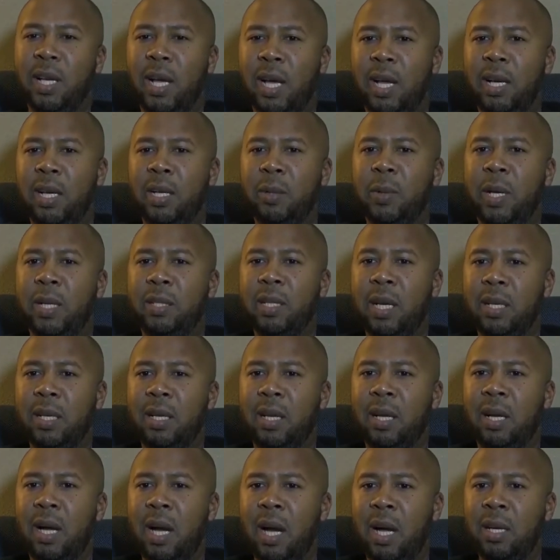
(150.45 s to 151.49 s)
At any rate, Dr.
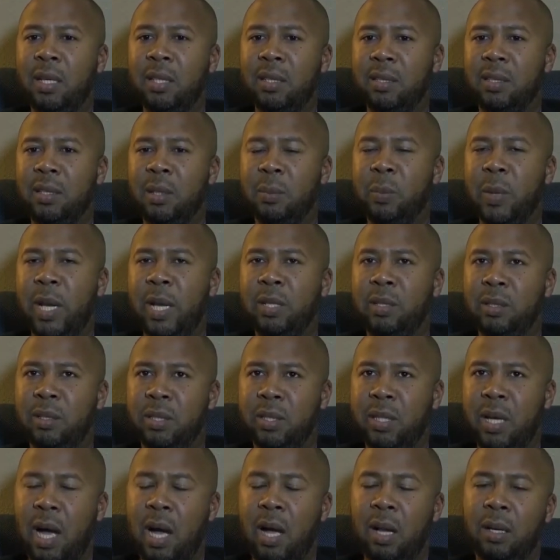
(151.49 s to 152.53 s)
Khalid is an amazing
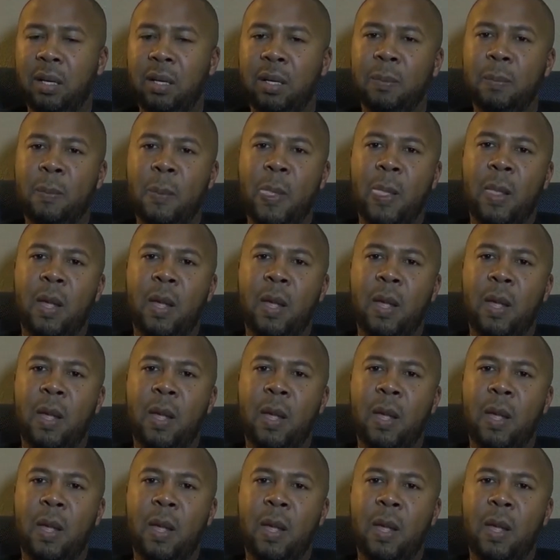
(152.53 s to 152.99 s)
scholar.